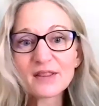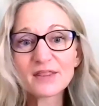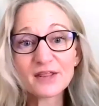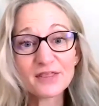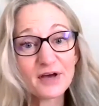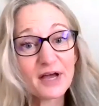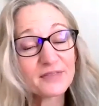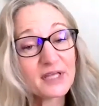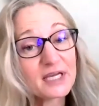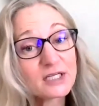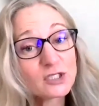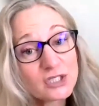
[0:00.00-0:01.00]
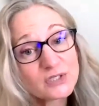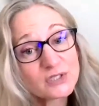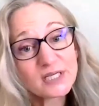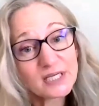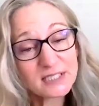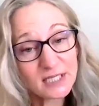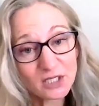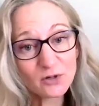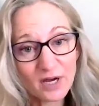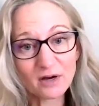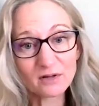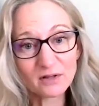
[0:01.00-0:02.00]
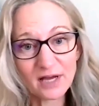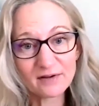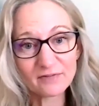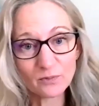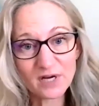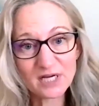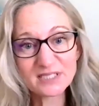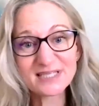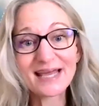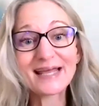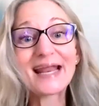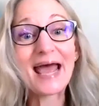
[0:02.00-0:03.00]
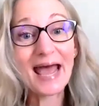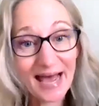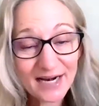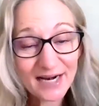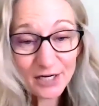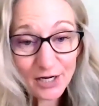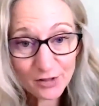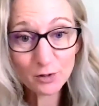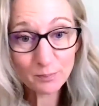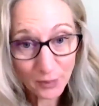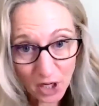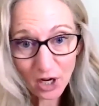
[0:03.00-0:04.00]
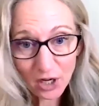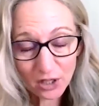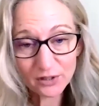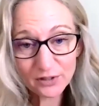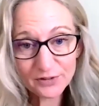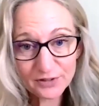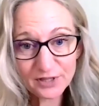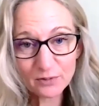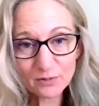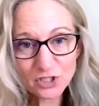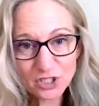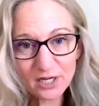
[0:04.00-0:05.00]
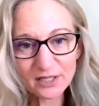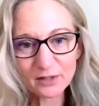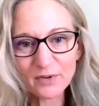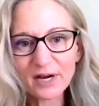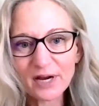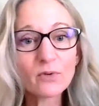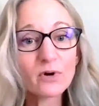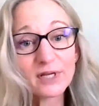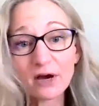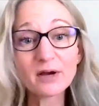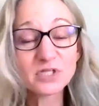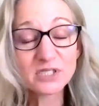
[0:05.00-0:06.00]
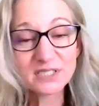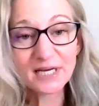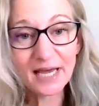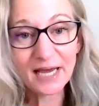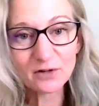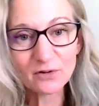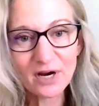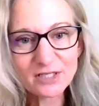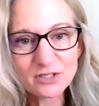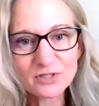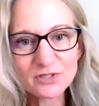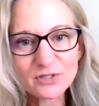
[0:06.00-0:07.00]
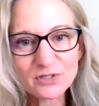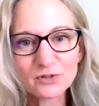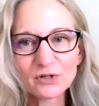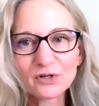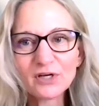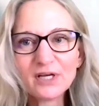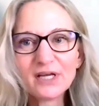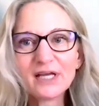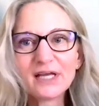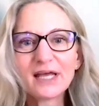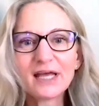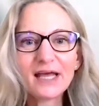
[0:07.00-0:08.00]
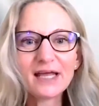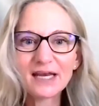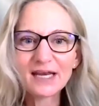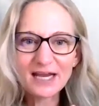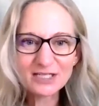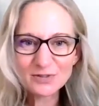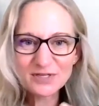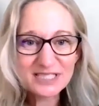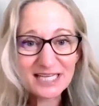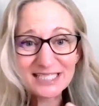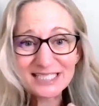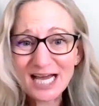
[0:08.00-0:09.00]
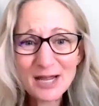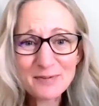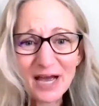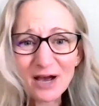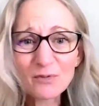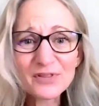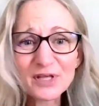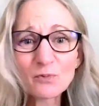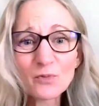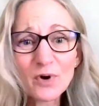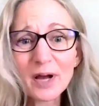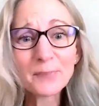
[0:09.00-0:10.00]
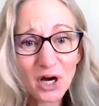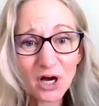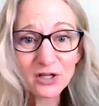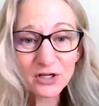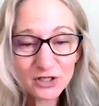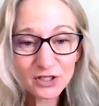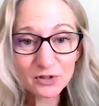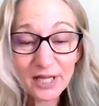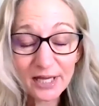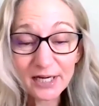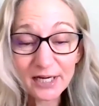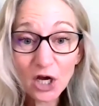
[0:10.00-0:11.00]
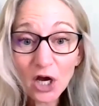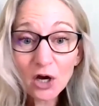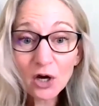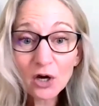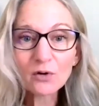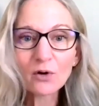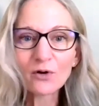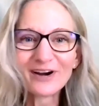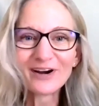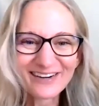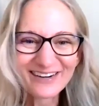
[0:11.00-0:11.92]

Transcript: that thought they could just continue how life was and add another ball that they were juggling, right? Well, now I'm just going to add graduate school. And I just want to say, time out. Well, then what ball are you letting go? Or